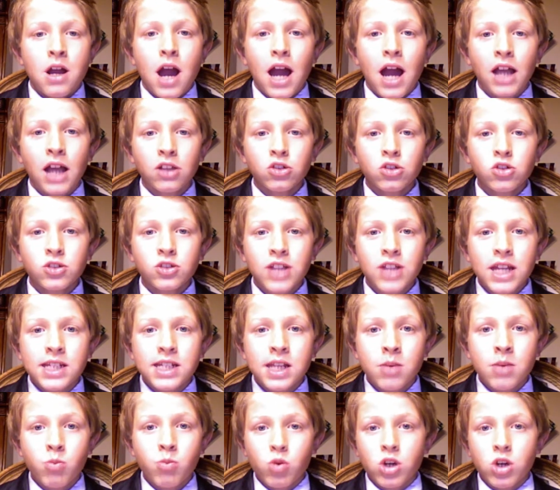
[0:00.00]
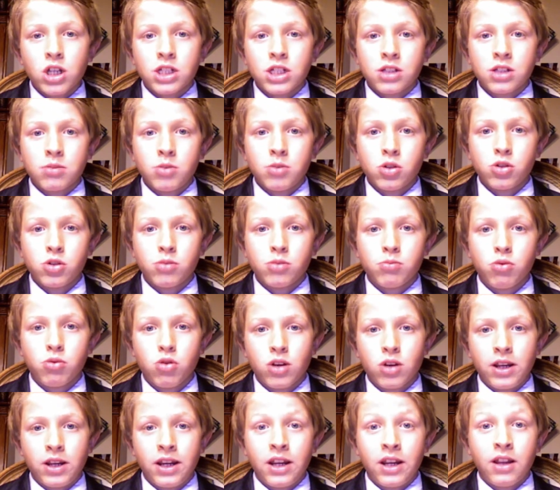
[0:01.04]
I learned that teamwork is the most
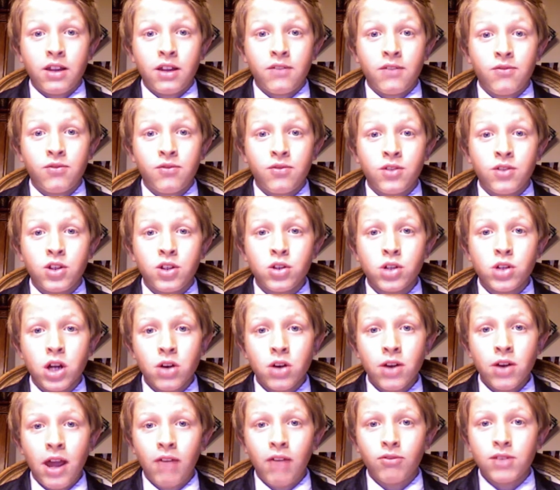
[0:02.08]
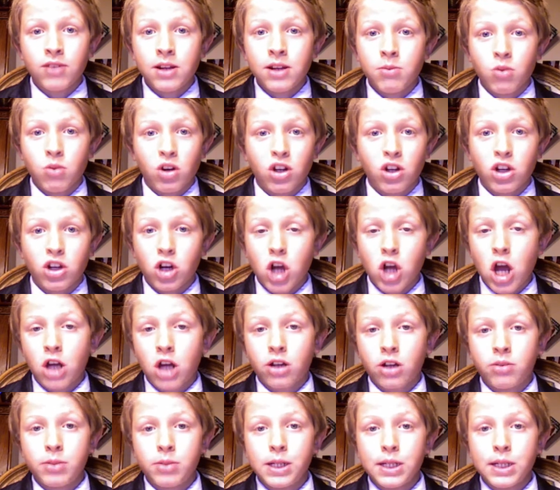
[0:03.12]
important. If you don't have teamwork, you're not
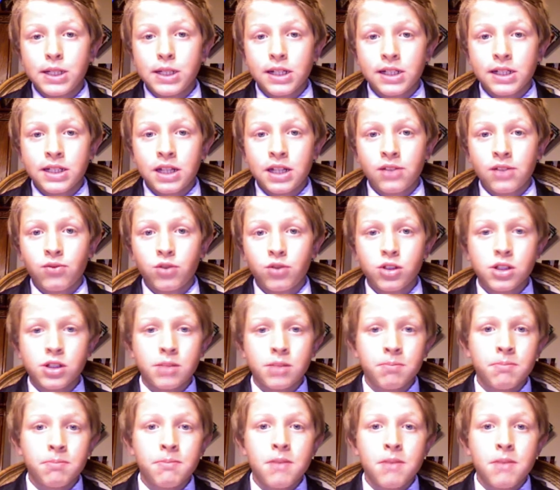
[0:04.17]
going to be a successful team.